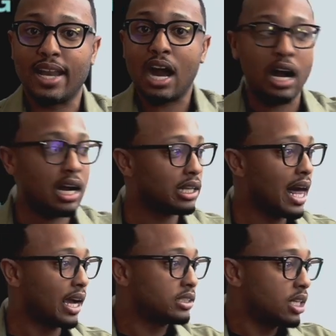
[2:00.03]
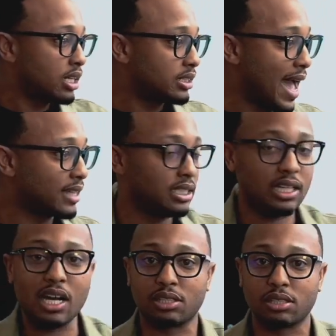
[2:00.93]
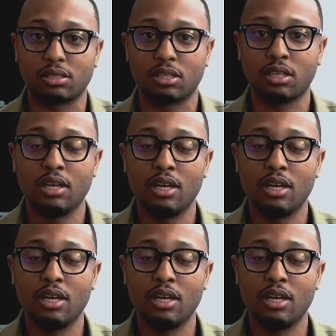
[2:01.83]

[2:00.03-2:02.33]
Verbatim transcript: Now I unlock a ton of tax deductions.